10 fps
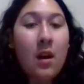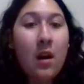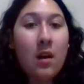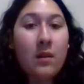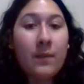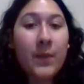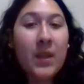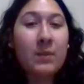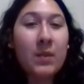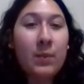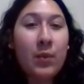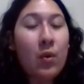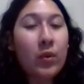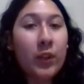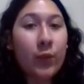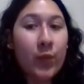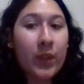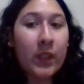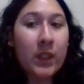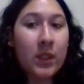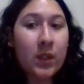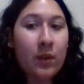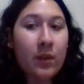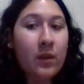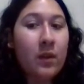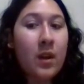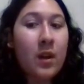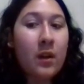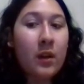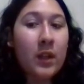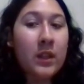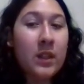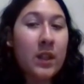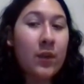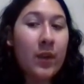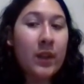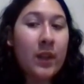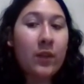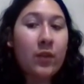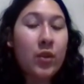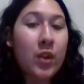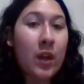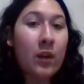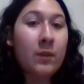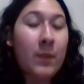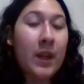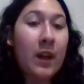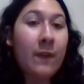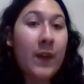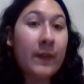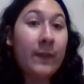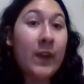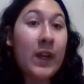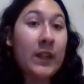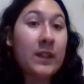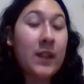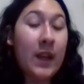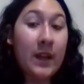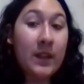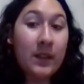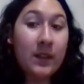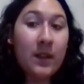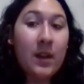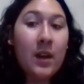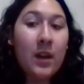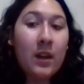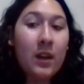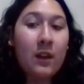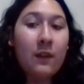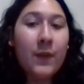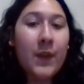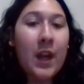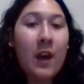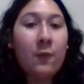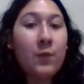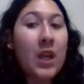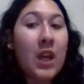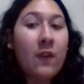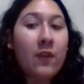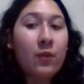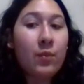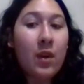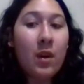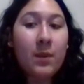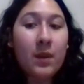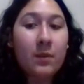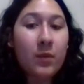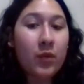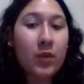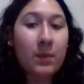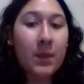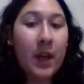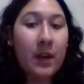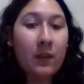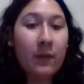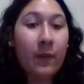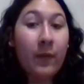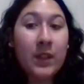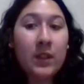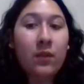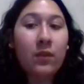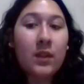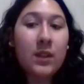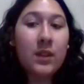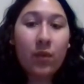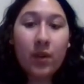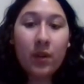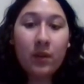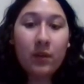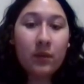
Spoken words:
and people only really start considering that their child might have FXS if they have behavioral problems or some kind of physical disorder.